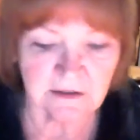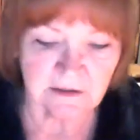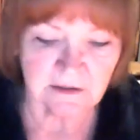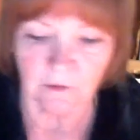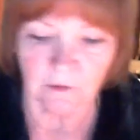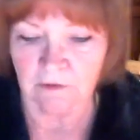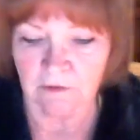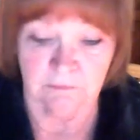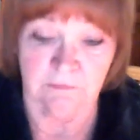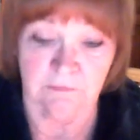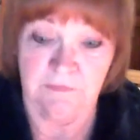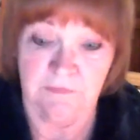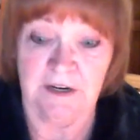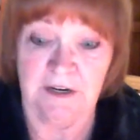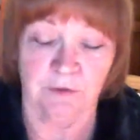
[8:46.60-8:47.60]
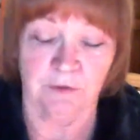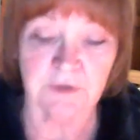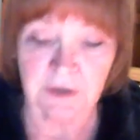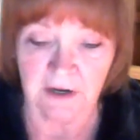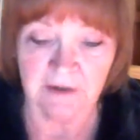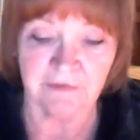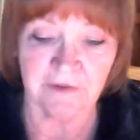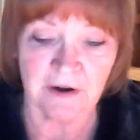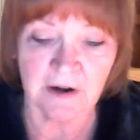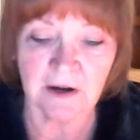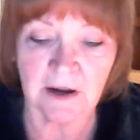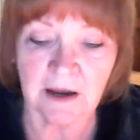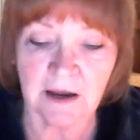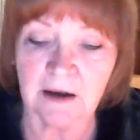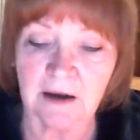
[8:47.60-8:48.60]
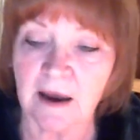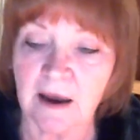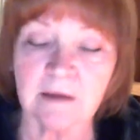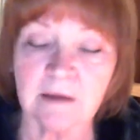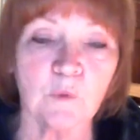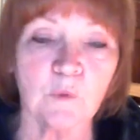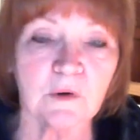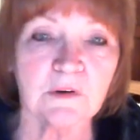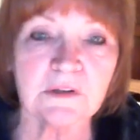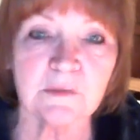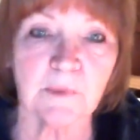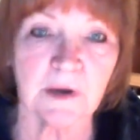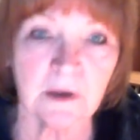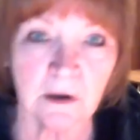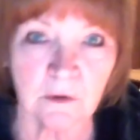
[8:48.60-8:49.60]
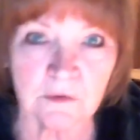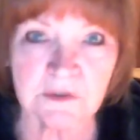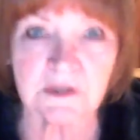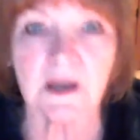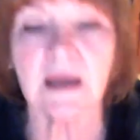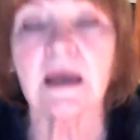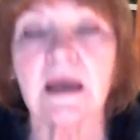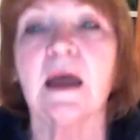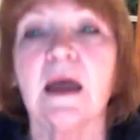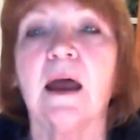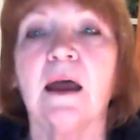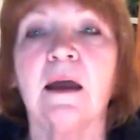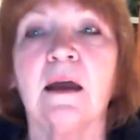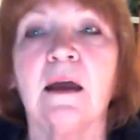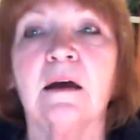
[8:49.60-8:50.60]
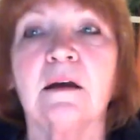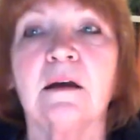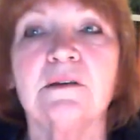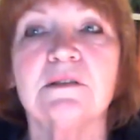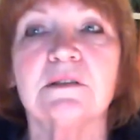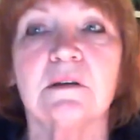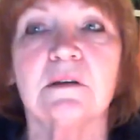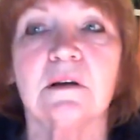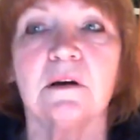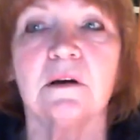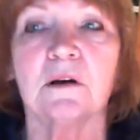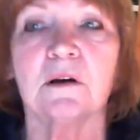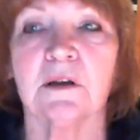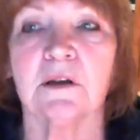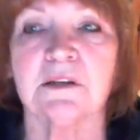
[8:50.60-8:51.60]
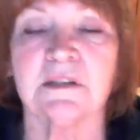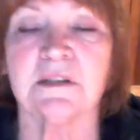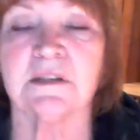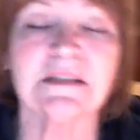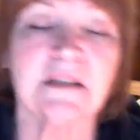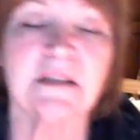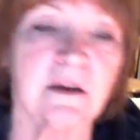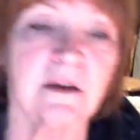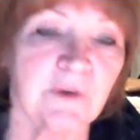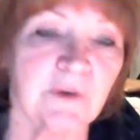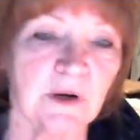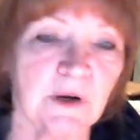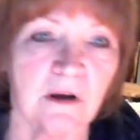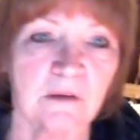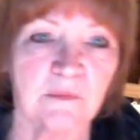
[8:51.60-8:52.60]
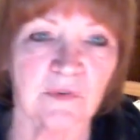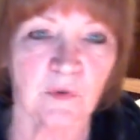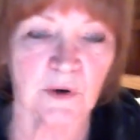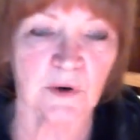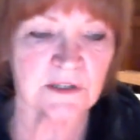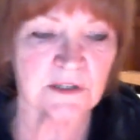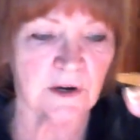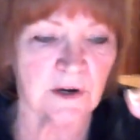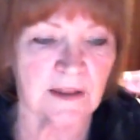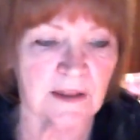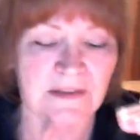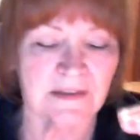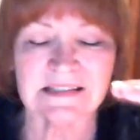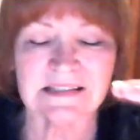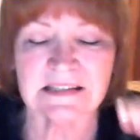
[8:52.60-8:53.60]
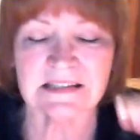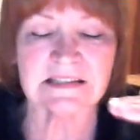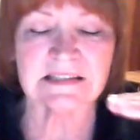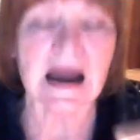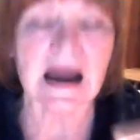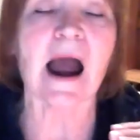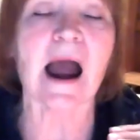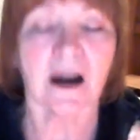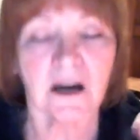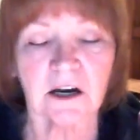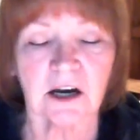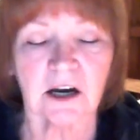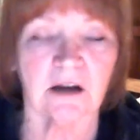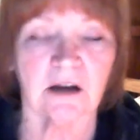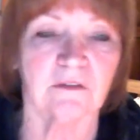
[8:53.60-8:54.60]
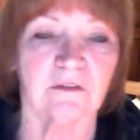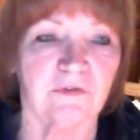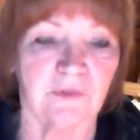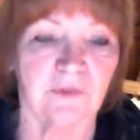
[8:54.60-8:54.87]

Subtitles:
or dig through till I found it and add more to my notes. And it didn't take very long before I started this stack of